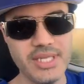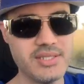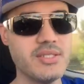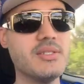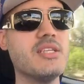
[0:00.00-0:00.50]

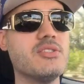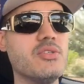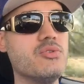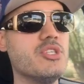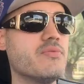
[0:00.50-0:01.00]
That's the
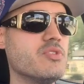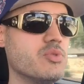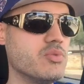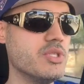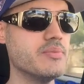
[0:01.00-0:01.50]
huge difference
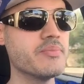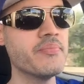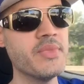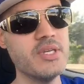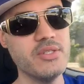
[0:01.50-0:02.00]

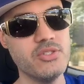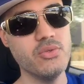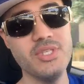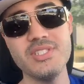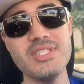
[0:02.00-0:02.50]
between the
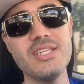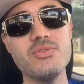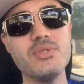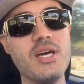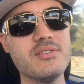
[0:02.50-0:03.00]
two. This is not
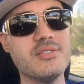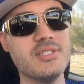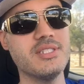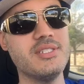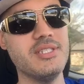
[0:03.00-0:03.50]

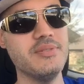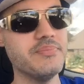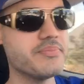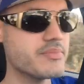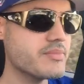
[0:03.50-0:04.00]

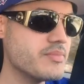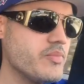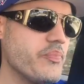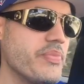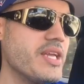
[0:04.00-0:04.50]

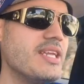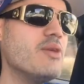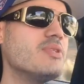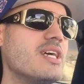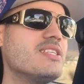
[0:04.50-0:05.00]
2016.
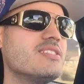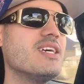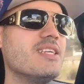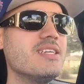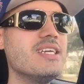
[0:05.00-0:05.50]
Now, with that said,